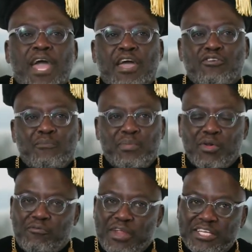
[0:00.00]
and you
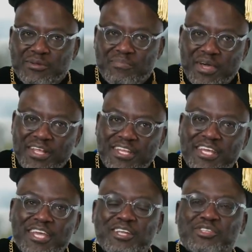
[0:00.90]
built
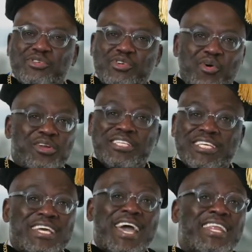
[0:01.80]
flexibility into your
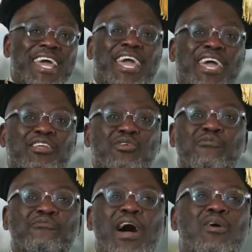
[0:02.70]
DNA and
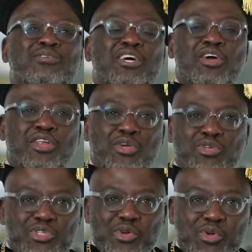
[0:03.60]
you found
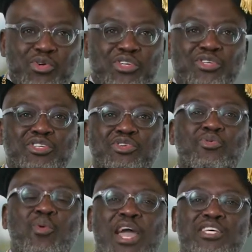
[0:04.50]
new solutions,
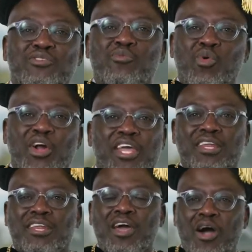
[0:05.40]
new ways of
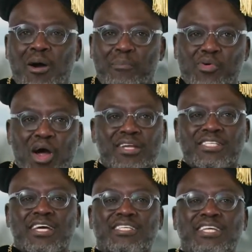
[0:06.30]
working on
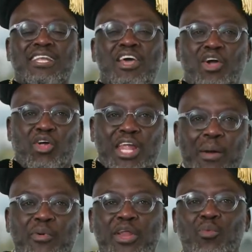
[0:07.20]
projects and
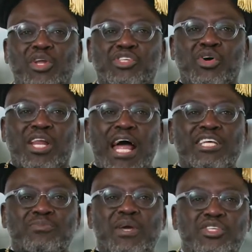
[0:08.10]
collaborating with your
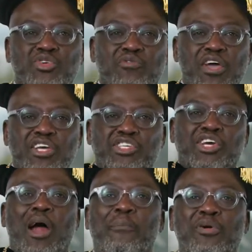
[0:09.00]
classmates. You've
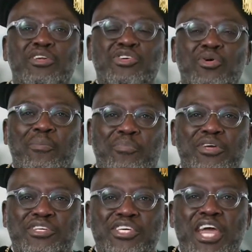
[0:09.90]
sharpened your
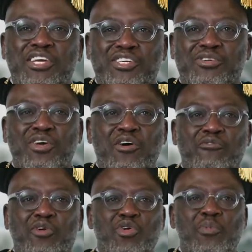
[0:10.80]
appreciation
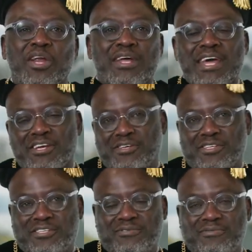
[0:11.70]
for human
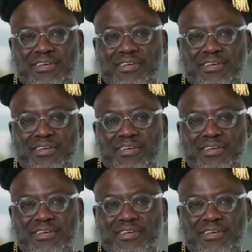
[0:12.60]
connections